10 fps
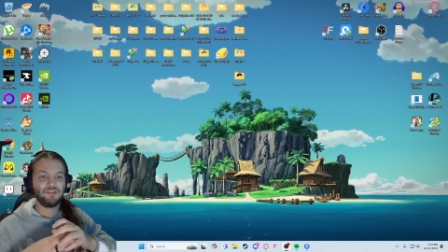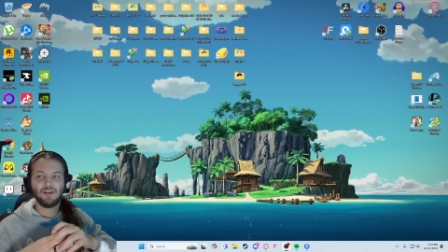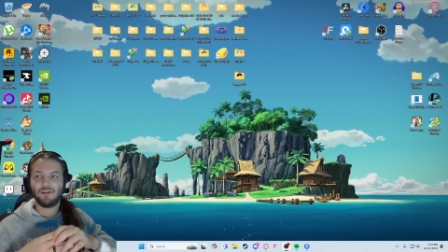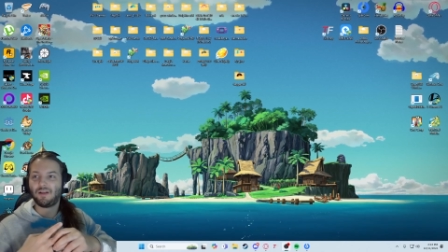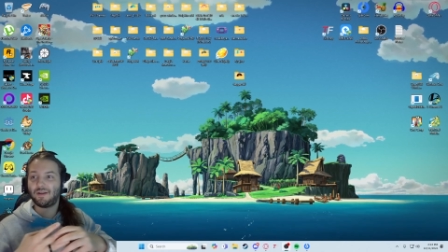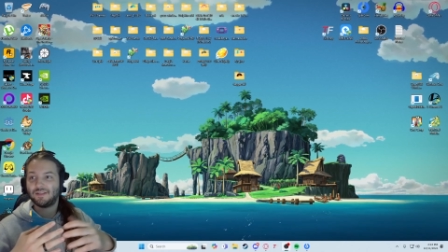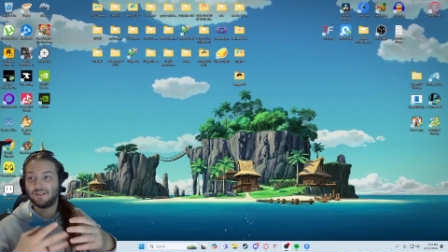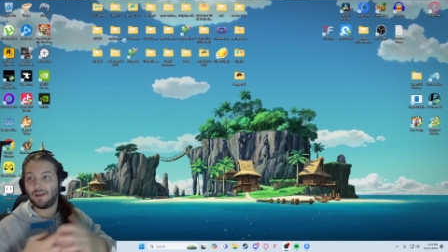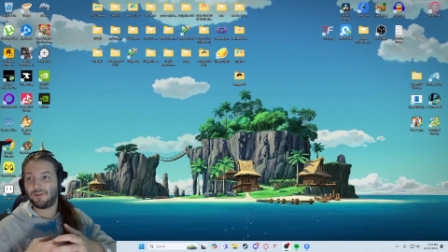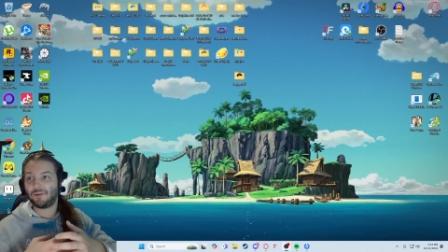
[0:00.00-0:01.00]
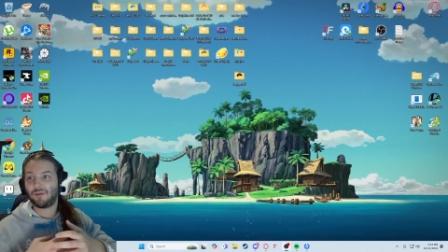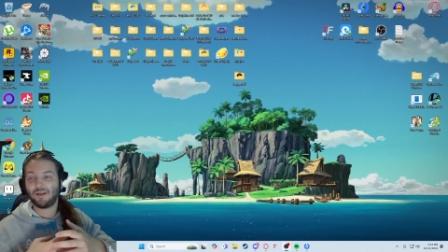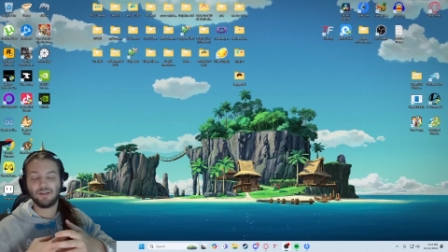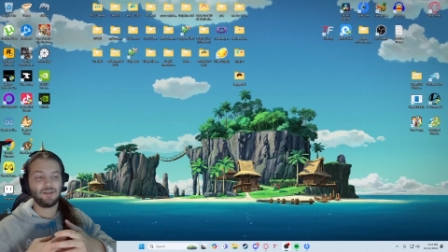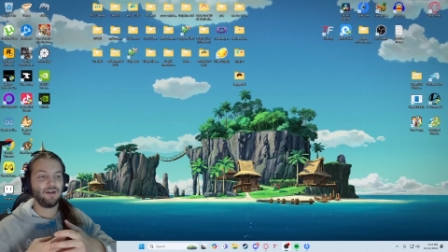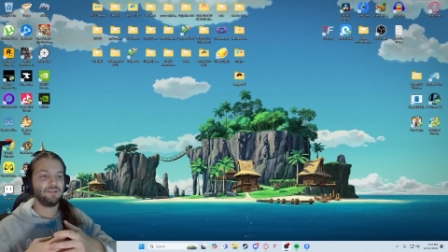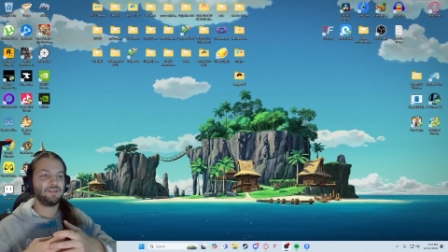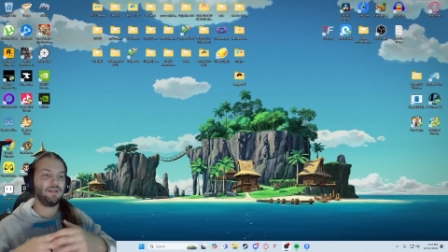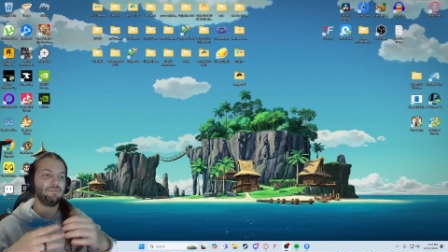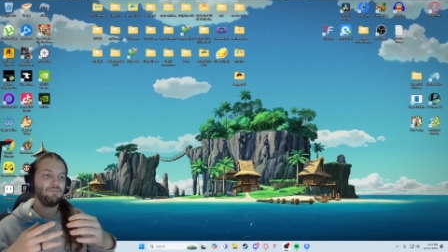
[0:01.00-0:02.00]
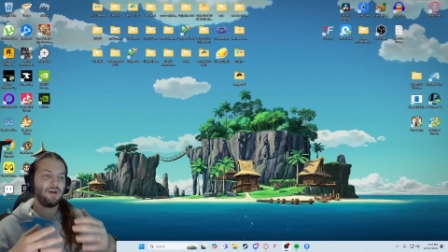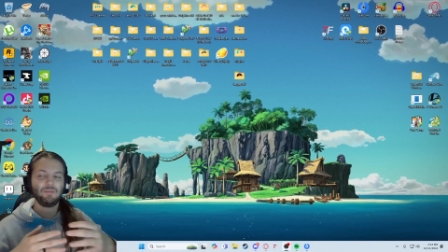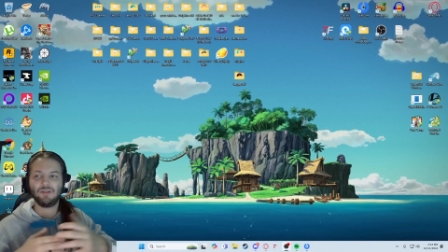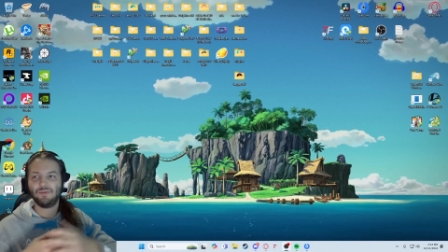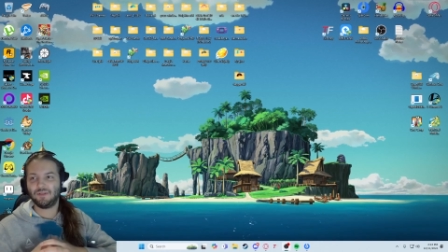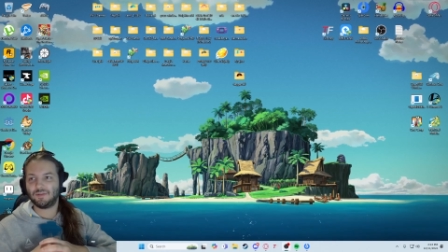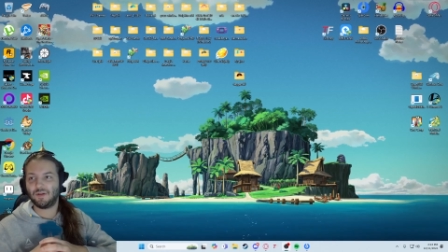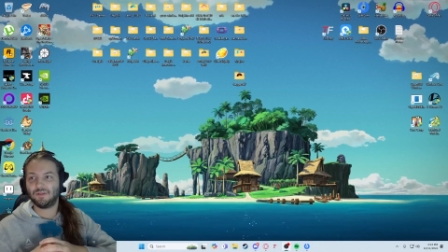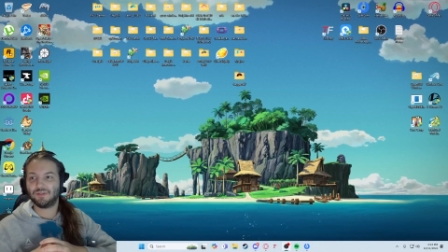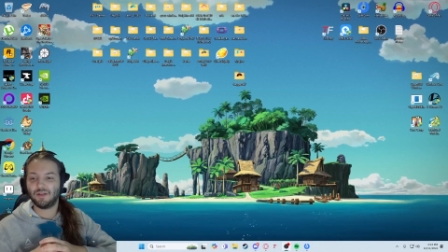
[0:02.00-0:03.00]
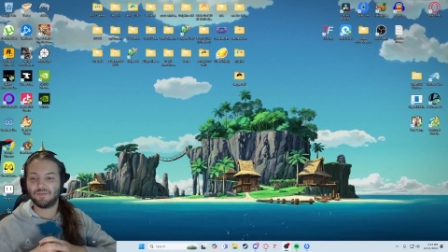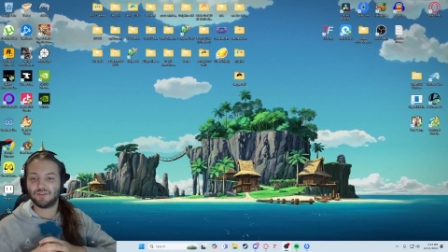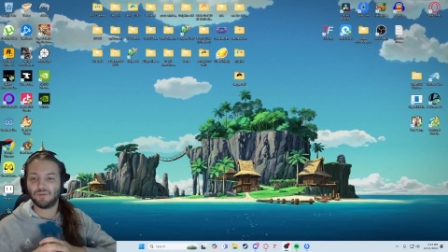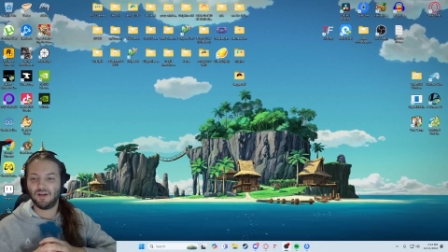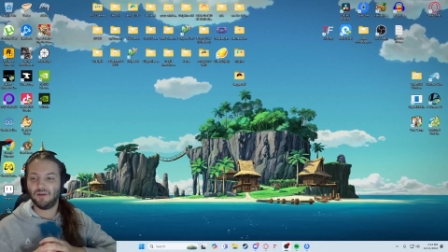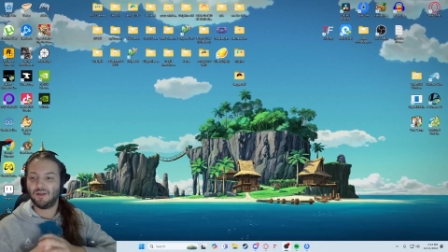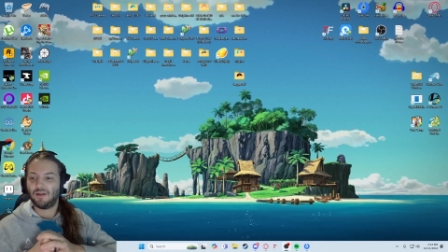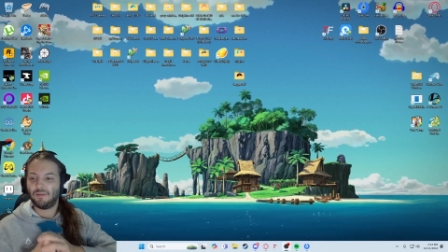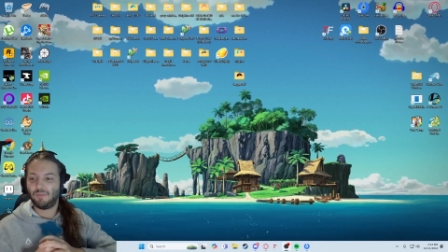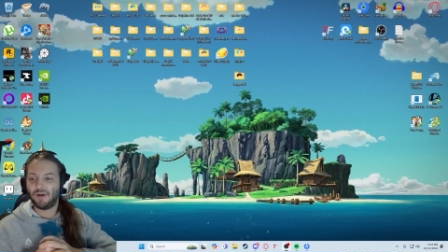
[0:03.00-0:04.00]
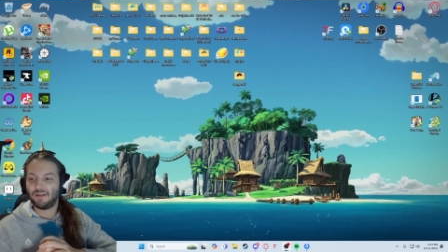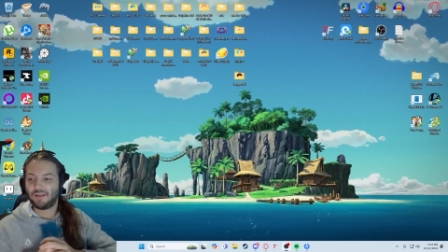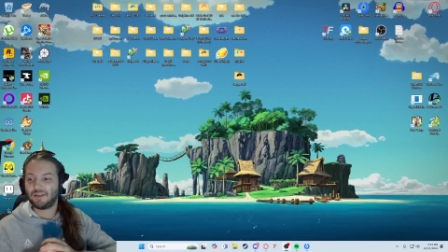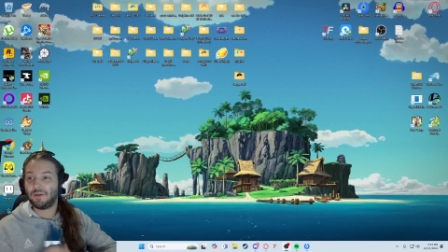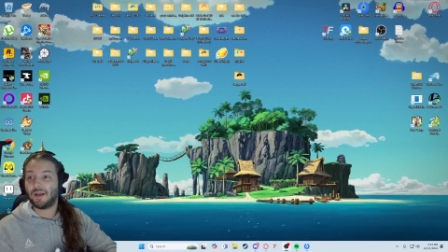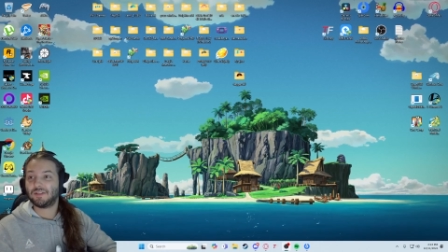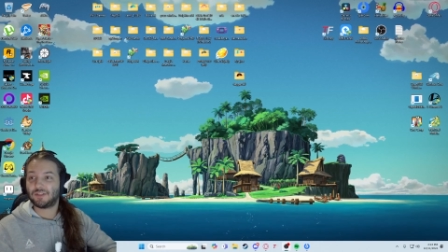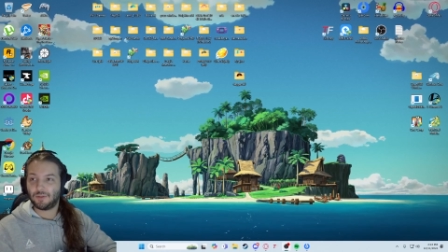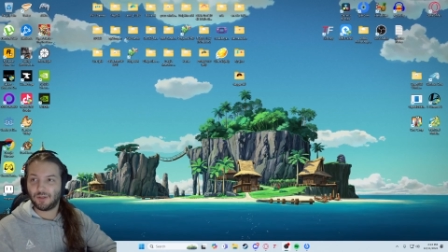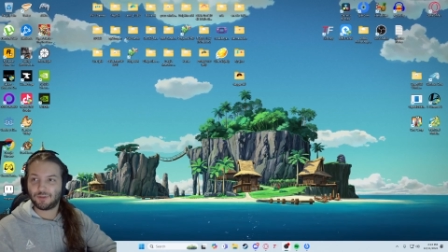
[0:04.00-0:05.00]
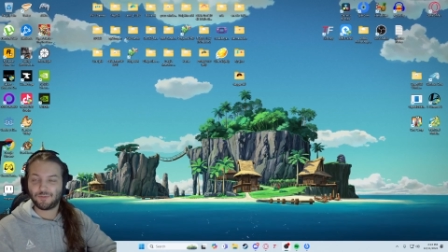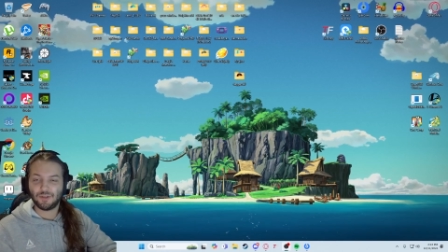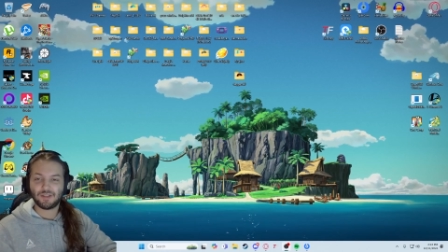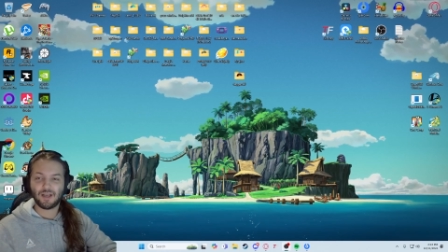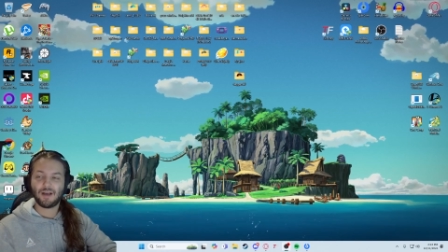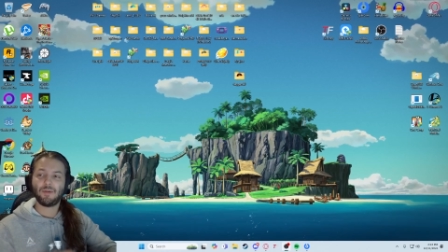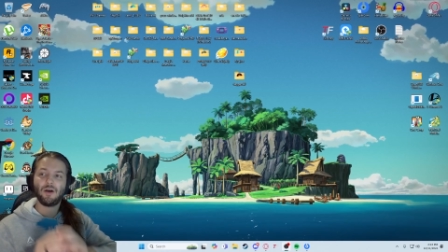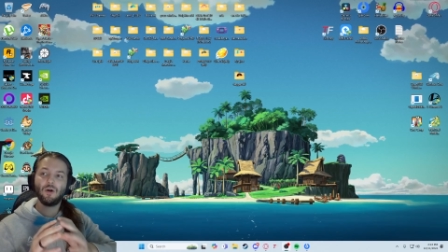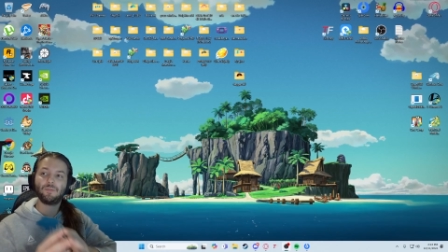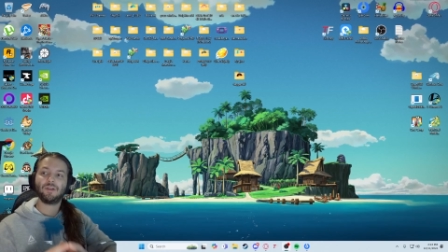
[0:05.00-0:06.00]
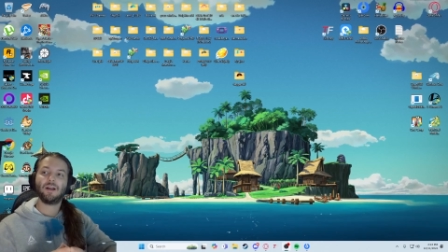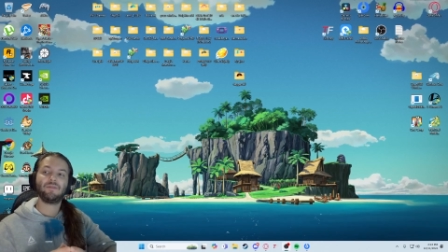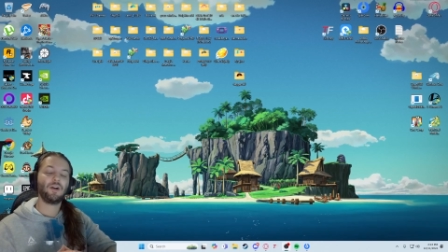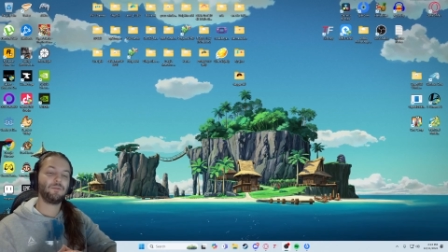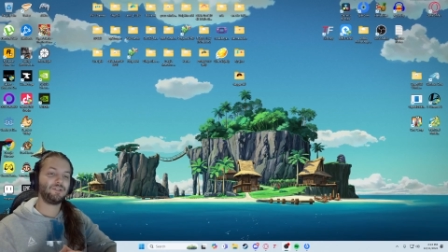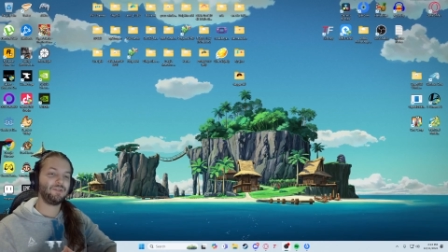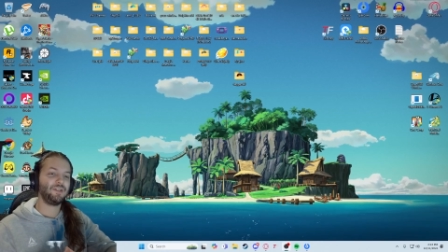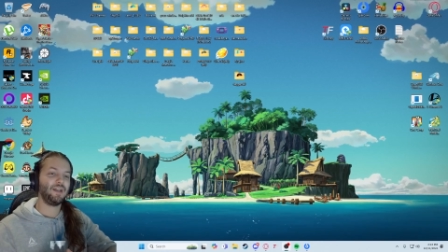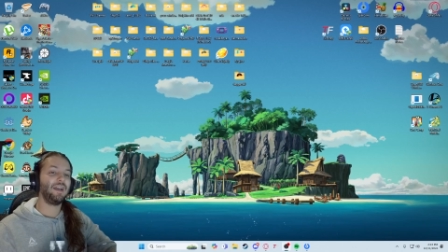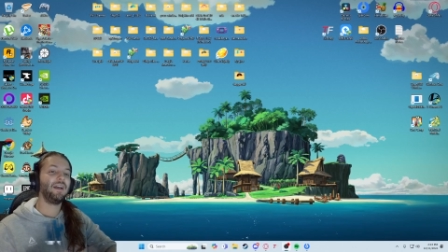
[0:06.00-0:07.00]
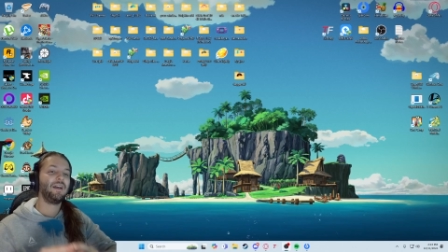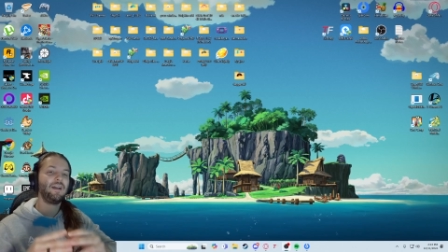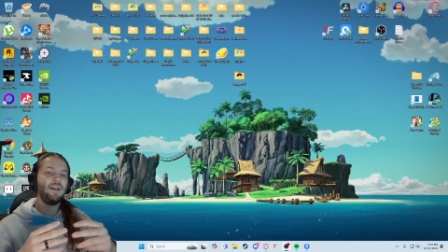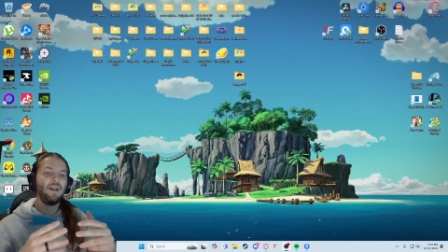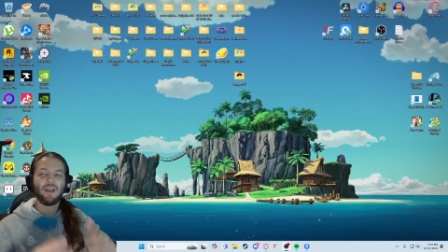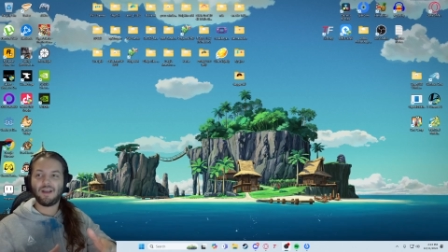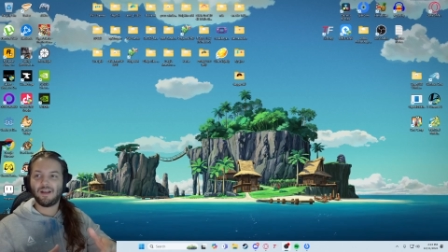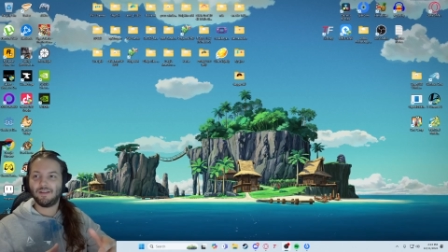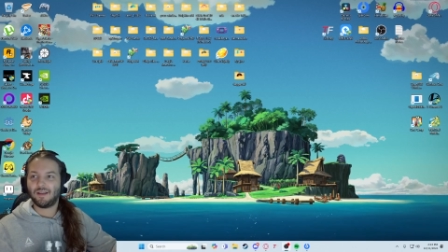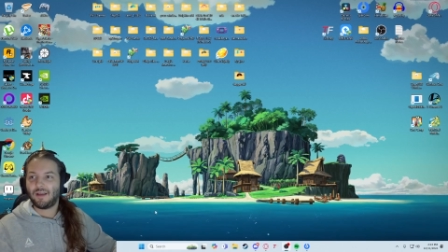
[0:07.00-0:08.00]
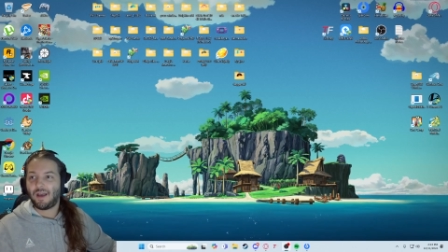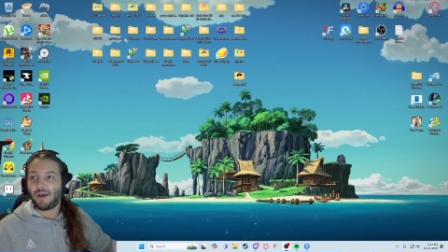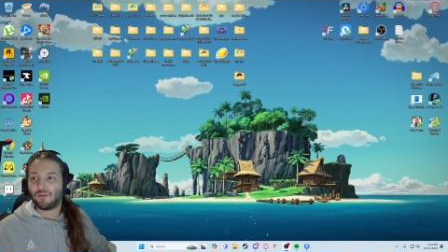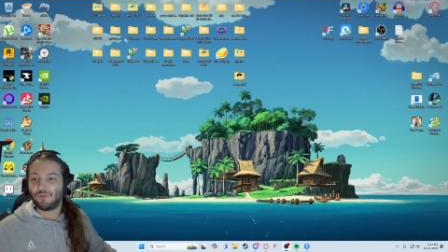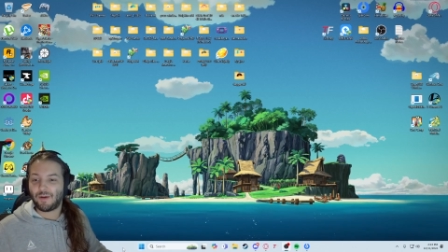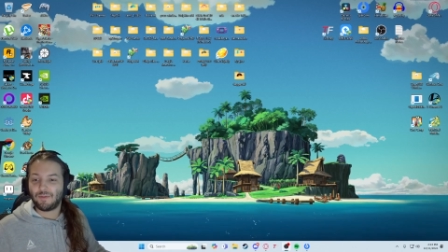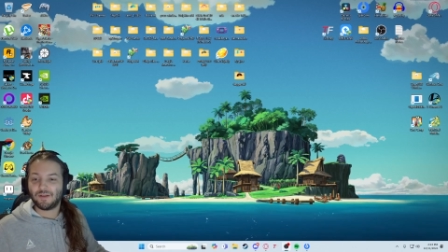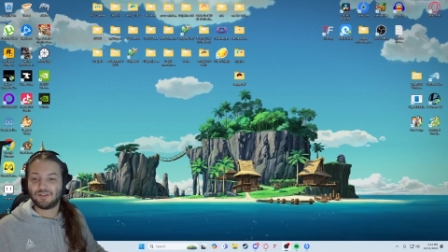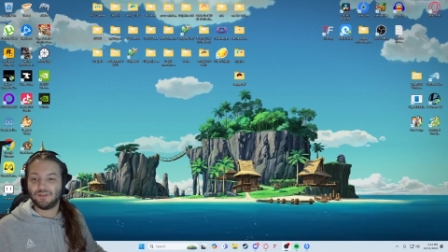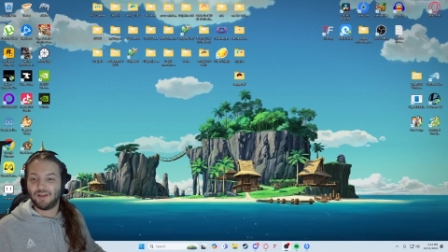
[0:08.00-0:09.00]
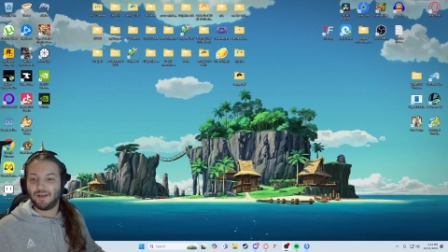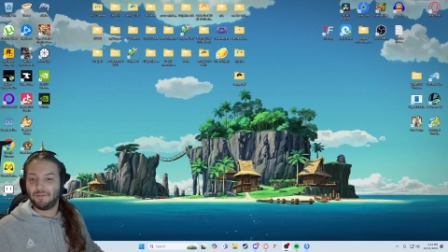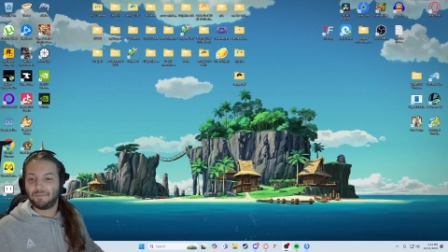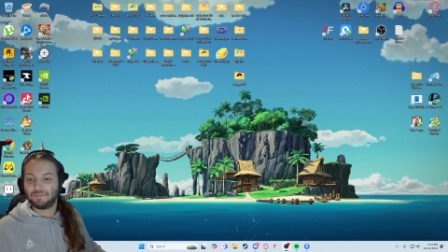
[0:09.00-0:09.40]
You know, a lot of Zelda related content. Might be doing some other stuff as well. But thank you guys so much for your time. I hope that I've helped you today. And have a great rest of your day.